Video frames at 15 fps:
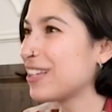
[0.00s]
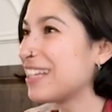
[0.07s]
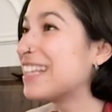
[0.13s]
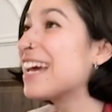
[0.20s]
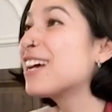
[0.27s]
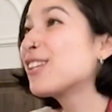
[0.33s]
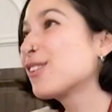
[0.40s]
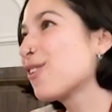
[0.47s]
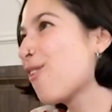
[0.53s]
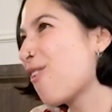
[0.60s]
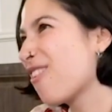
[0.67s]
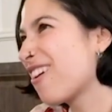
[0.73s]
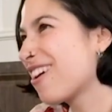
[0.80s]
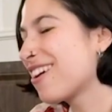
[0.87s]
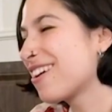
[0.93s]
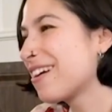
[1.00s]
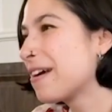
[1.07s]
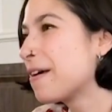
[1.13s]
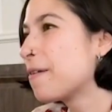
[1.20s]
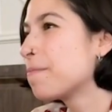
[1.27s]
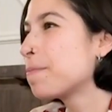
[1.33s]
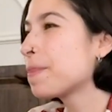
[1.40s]
It takes long.
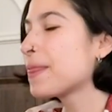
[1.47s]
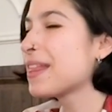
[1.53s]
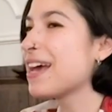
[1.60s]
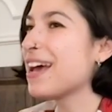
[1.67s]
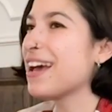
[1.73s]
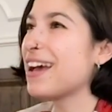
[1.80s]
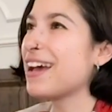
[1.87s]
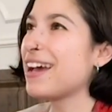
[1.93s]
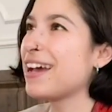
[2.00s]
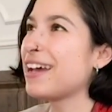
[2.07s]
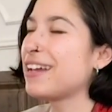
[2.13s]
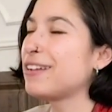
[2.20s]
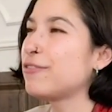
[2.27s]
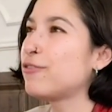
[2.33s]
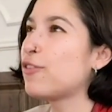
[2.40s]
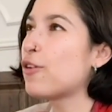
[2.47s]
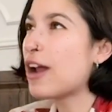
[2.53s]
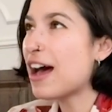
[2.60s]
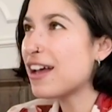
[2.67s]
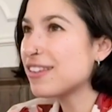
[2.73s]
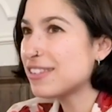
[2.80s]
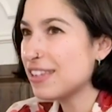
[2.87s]
And for
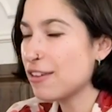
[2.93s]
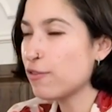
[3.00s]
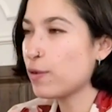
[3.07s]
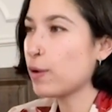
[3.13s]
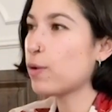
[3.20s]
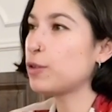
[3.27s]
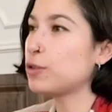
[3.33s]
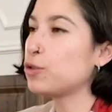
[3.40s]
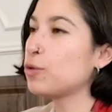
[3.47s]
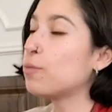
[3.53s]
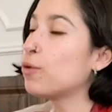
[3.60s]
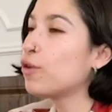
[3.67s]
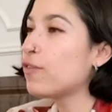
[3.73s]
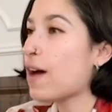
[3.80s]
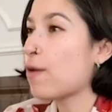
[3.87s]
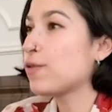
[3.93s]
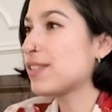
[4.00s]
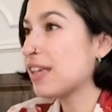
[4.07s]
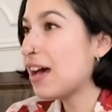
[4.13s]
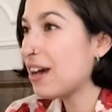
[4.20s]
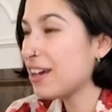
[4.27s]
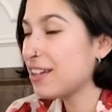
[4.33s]
us, if we want to move
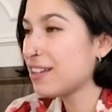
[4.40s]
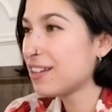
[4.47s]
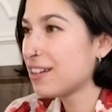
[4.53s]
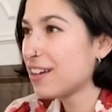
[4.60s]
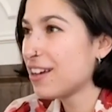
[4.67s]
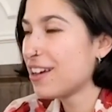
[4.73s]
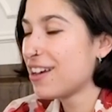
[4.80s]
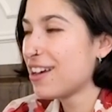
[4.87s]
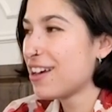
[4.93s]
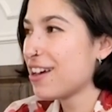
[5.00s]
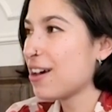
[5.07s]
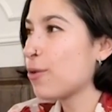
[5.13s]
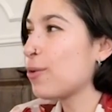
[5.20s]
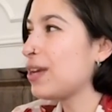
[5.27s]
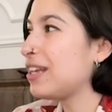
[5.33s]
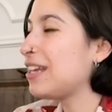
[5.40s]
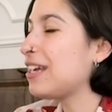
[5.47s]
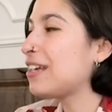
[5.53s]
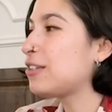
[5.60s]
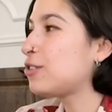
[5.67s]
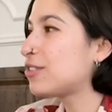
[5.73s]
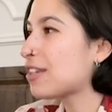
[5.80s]
outside, we need
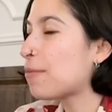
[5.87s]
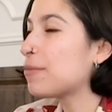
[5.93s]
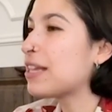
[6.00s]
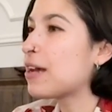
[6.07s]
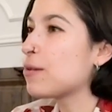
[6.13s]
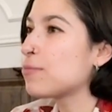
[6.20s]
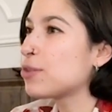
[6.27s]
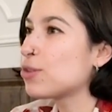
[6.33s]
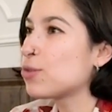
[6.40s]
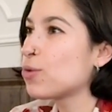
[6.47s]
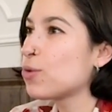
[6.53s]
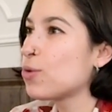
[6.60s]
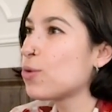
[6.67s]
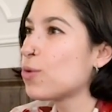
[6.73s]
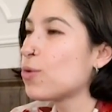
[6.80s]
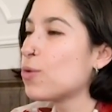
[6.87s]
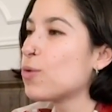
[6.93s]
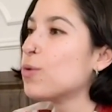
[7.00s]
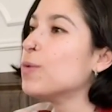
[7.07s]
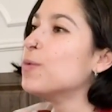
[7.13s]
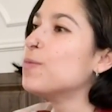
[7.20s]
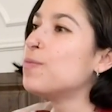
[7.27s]
sometimes to
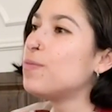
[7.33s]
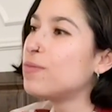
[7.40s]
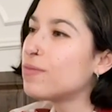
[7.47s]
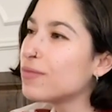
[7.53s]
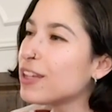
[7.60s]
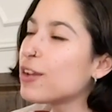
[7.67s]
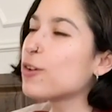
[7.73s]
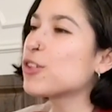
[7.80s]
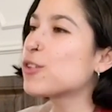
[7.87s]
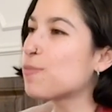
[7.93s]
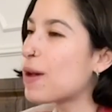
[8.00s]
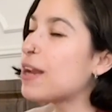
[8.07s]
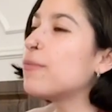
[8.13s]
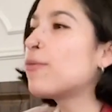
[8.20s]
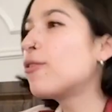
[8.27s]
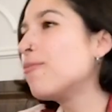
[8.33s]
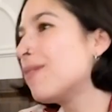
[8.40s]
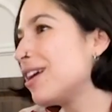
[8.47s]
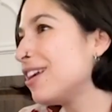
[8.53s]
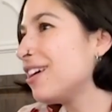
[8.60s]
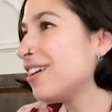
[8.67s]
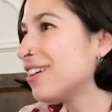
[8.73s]
spend more
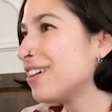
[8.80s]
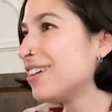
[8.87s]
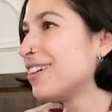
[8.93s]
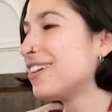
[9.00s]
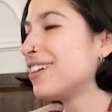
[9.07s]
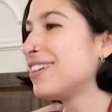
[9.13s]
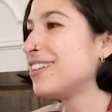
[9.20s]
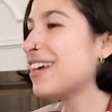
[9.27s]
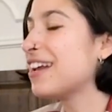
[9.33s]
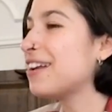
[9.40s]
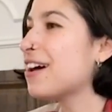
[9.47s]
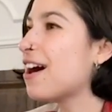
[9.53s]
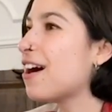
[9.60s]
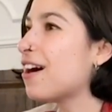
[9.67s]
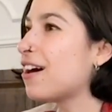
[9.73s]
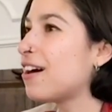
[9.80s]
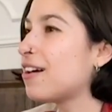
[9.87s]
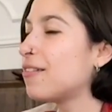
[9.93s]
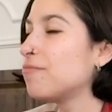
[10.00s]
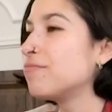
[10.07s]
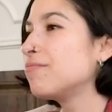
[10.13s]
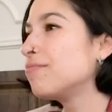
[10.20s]
money than
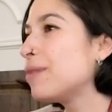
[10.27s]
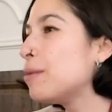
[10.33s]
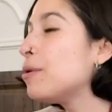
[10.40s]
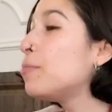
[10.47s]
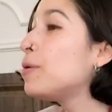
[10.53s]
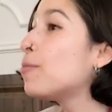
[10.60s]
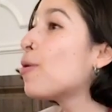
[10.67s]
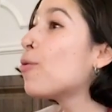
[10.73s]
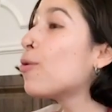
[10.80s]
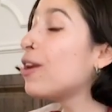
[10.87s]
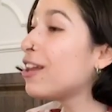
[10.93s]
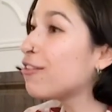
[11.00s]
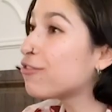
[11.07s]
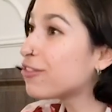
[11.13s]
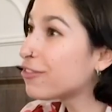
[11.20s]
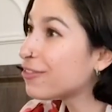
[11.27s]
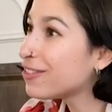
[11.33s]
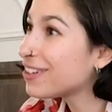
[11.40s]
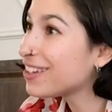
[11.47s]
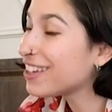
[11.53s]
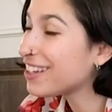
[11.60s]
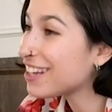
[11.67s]
maybe people who live
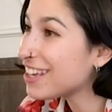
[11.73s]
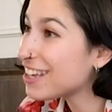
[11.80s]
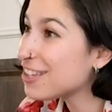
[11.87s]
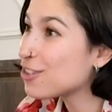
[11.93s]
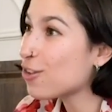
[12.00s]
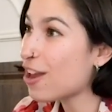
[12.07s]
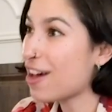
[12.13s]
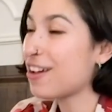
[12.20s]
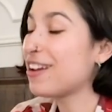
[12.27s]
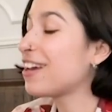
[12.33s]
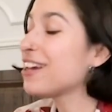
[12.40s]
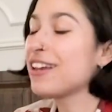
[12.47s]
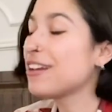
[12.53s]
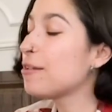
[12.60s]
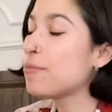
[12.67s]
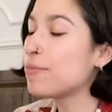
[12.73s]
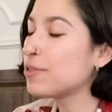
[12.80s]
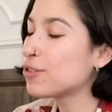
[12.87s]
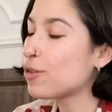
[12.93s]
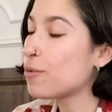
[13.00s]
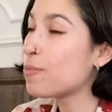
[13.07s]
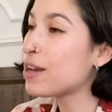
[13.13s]
in the isola, like in the
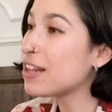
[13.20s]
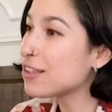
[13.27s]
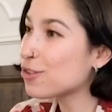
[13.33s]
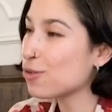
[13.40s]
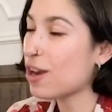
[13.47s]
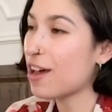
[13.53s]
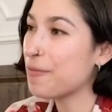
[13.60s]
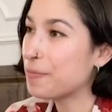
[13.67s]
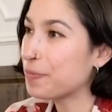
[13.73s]
peninsula.